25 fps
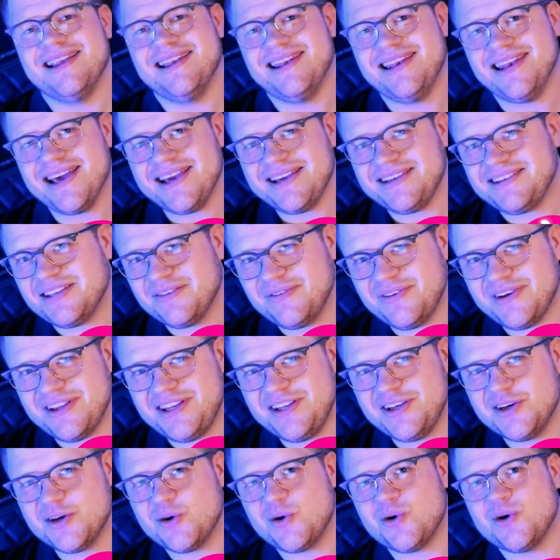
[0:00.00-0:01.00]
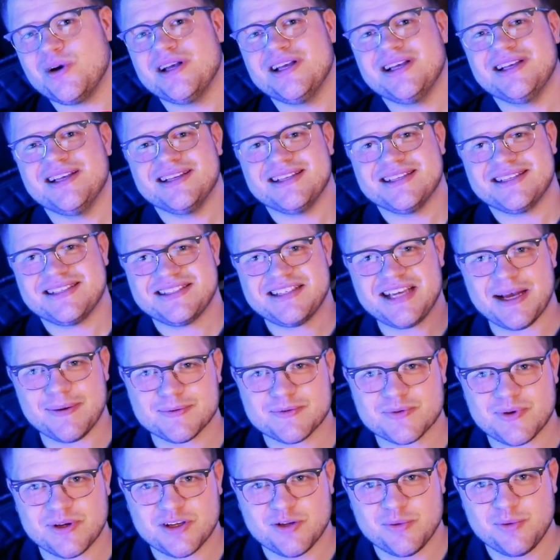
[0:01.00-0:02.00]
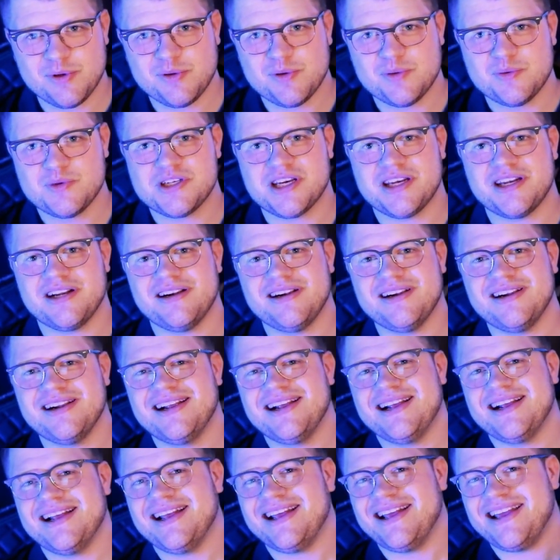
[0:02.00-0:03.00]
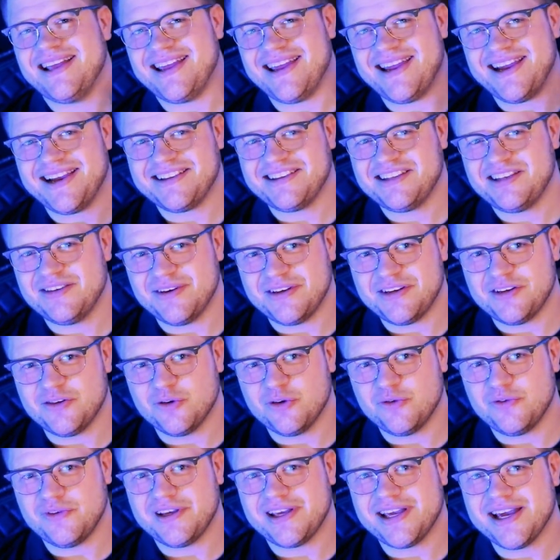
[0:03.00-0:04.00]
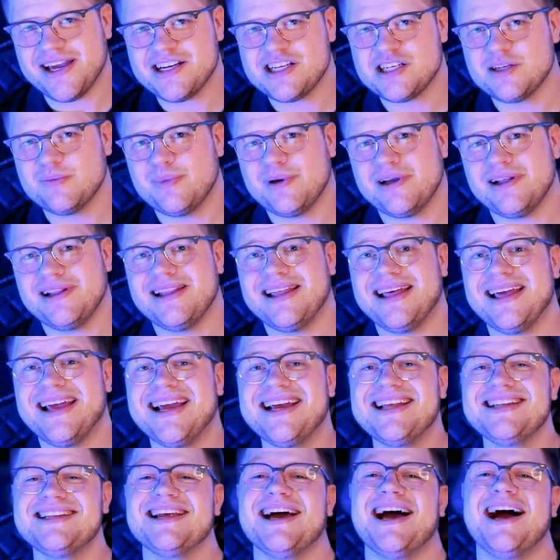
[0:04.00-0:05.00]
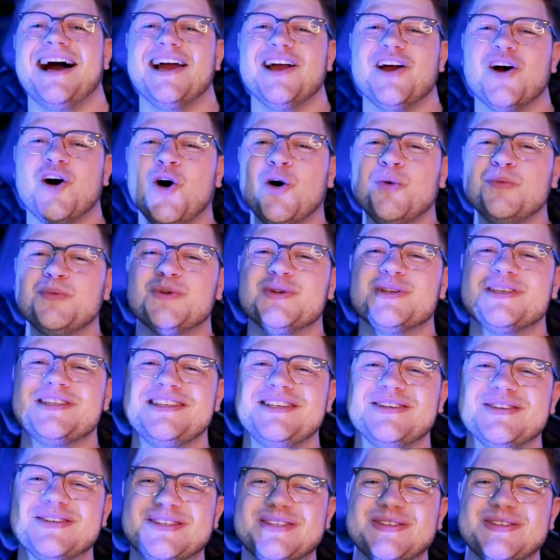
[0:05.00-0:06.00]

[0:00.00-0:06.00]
Like the video, subscribe to my YouTube channel, activate the notification bell, and I hope to see